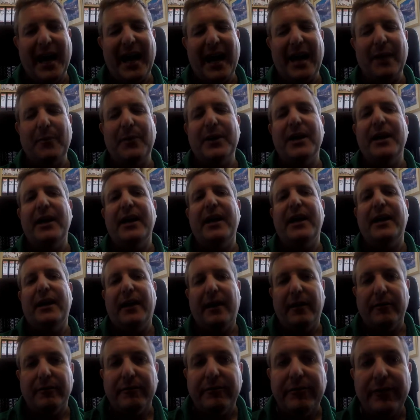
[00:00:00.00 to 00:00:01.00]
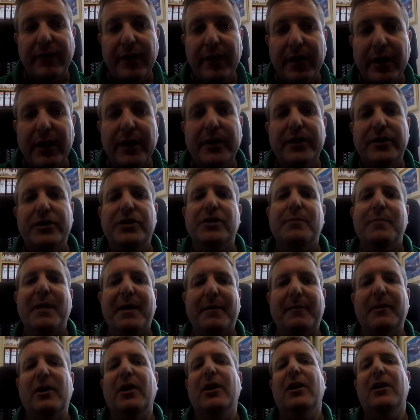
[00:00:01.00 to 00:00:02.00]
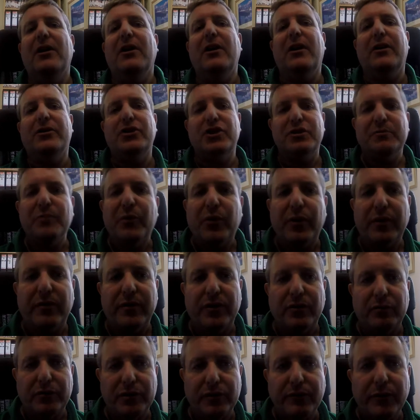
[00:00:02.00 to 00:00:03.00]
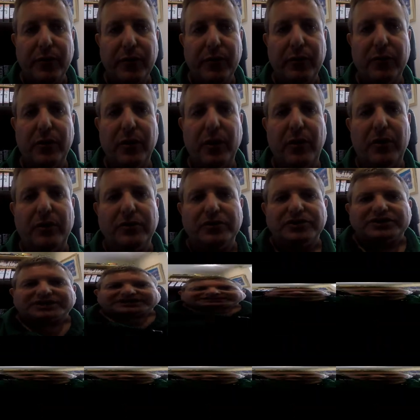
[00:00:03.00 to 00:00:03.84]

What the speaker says: I would love to make lots more of those phone calls.